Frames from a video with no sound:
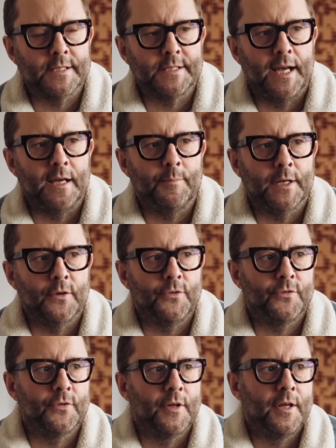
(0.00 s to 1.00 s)
today,
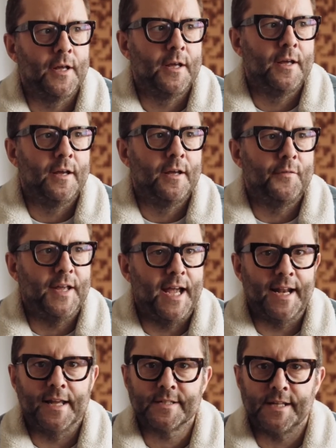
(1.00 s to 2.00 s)
because the
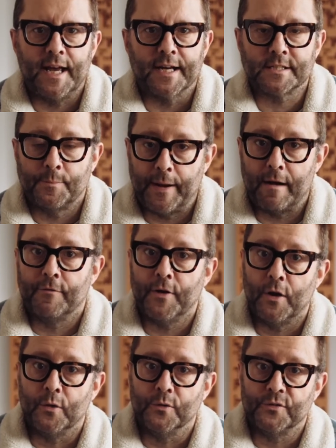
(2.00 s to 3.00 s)
LSX, a pair of
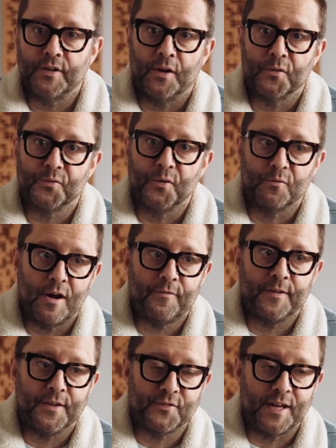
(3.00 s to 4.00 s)
those, sells for
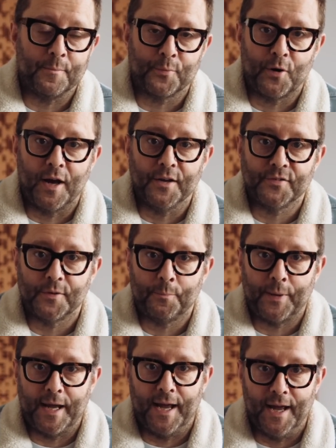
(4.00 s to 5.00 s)
roughly the same price as a
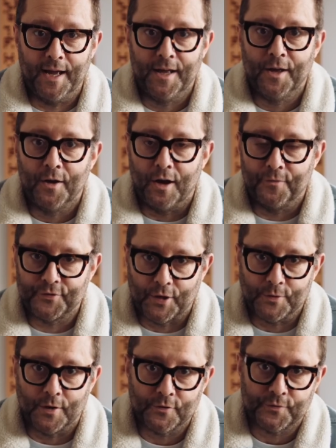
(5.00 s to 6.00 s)
pair of
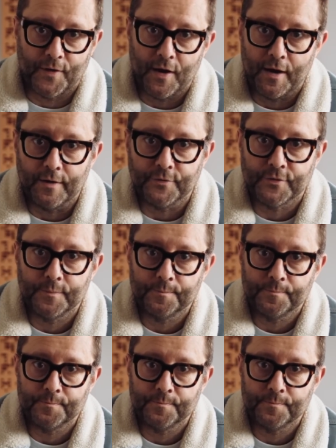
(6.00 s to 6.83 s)
Sonos 5s.